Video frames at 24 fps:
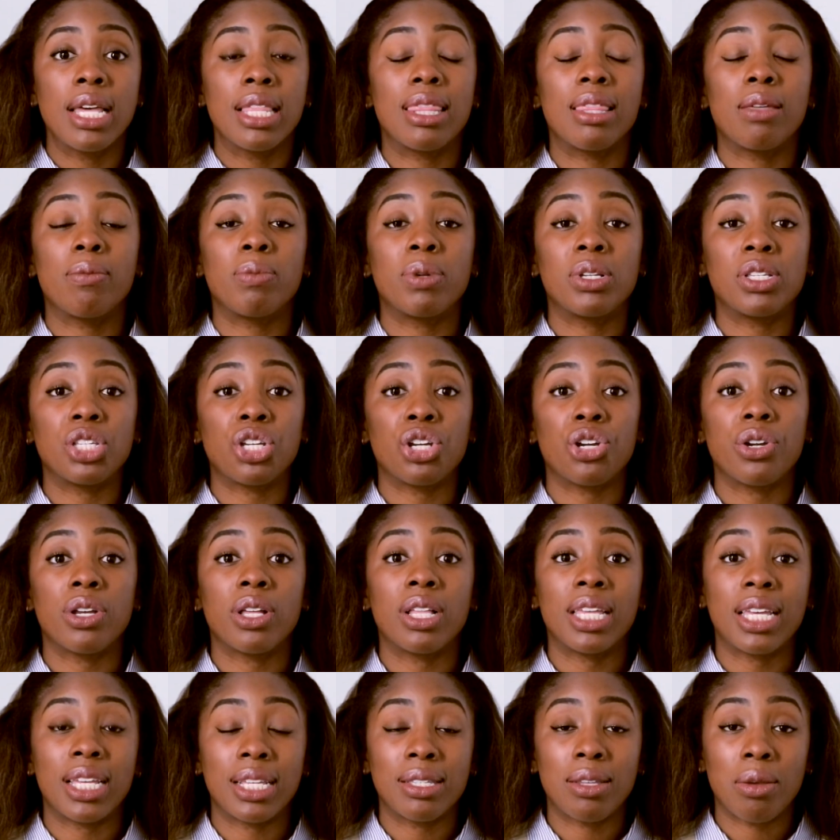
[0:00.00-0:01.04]
The
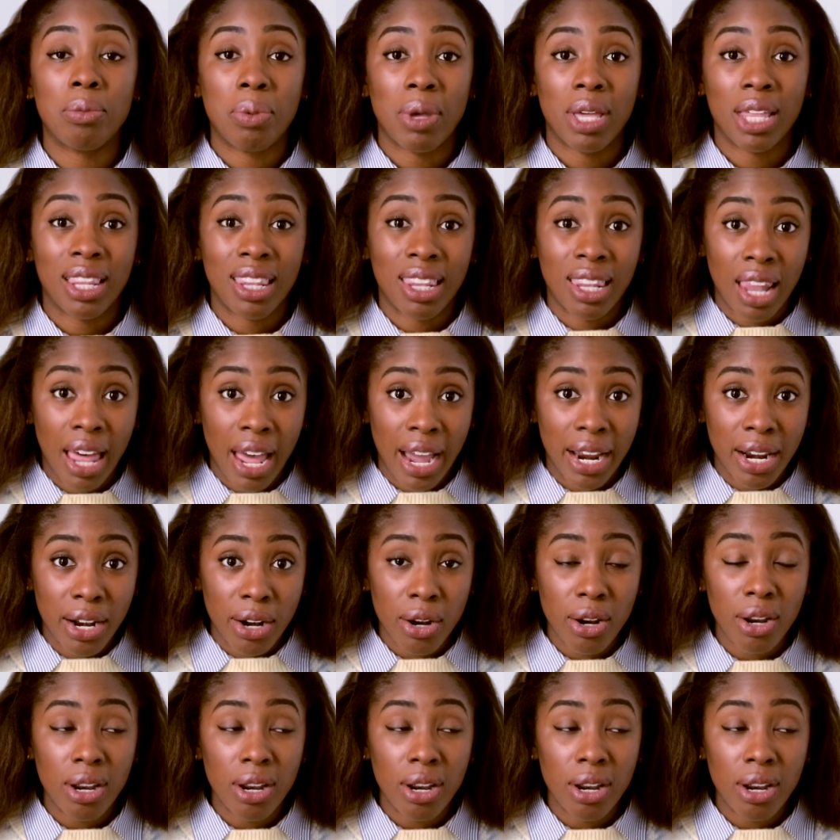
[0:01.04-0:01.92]
material is a bit lighter.